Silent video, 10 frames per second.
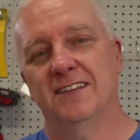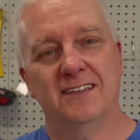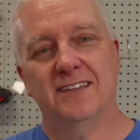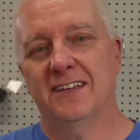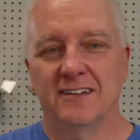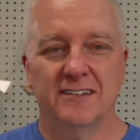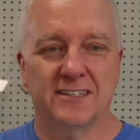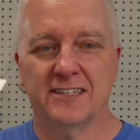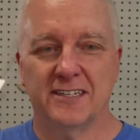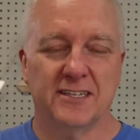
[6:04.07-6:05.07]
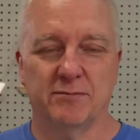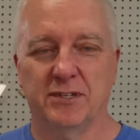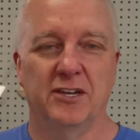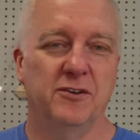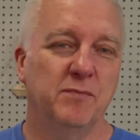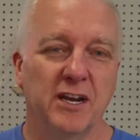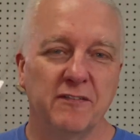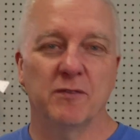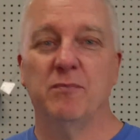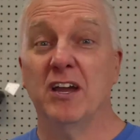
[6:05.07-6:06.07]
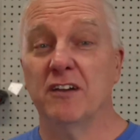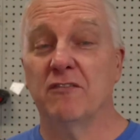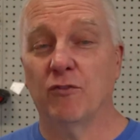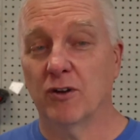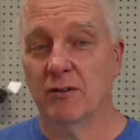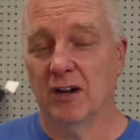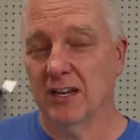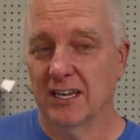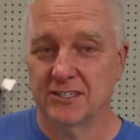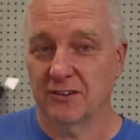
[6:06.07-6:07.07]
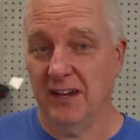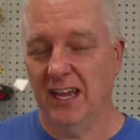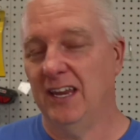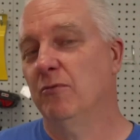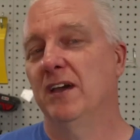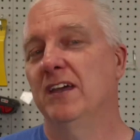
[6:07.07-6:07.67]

You know, it's up to you. But if you're buying a 40-watt laser anyway,